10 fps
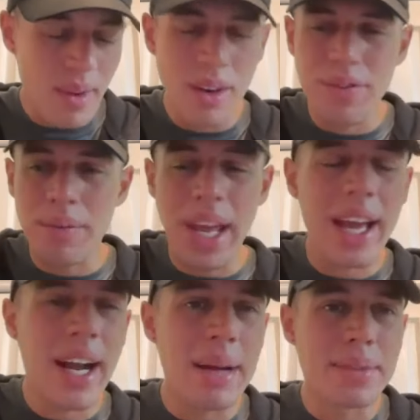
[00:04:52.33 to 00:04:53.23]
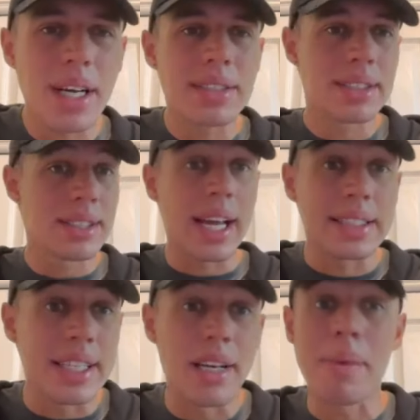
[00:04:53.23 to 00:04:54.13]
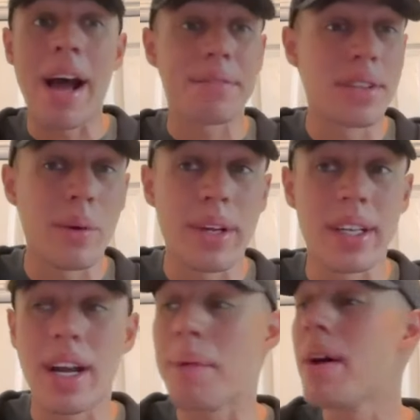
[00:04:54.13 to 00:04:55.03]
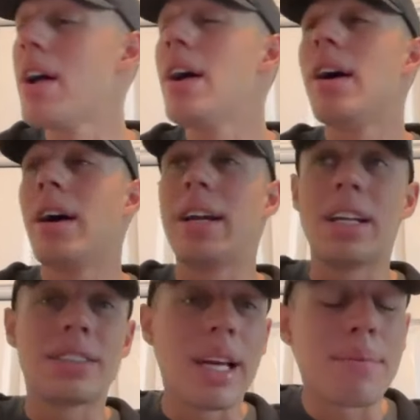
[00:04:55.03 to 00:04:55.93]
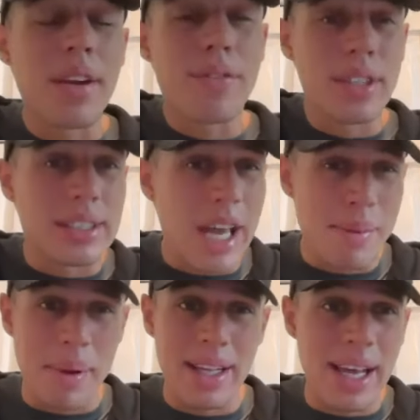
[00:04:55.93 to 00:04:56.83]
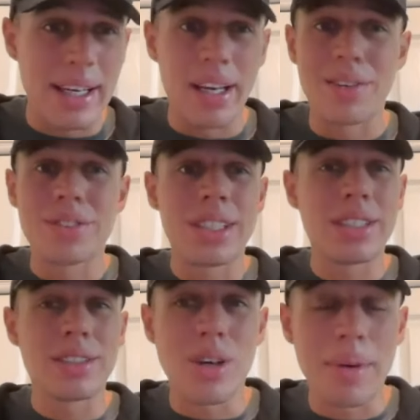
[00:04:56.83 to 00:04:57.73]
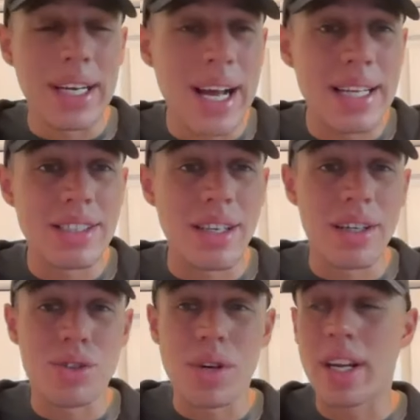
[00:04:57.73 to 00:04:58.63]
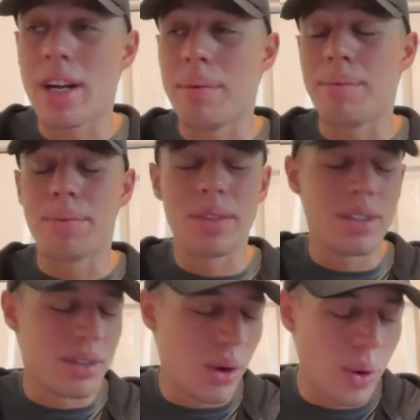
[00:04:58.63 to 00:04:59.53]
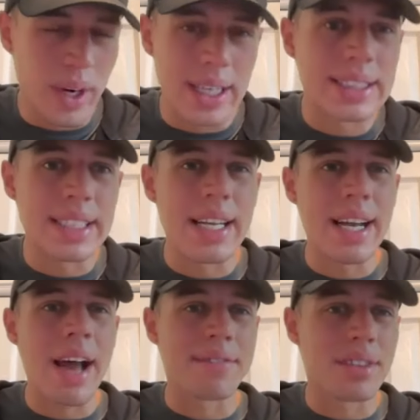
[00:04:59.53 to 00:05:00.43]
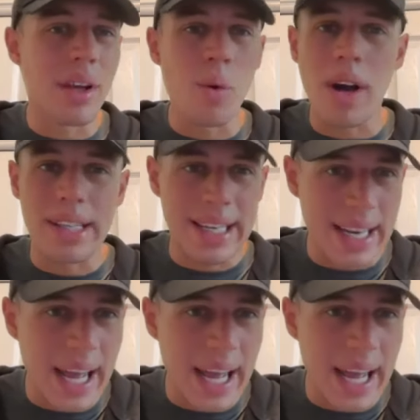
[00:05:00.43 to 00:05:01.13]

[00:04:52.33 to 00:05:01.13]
from the Anaheim Ducks. They extend him after they win the cup. Same thing for the Tampa Bay Lightning. You've seen so many guys who were extended after they won, like an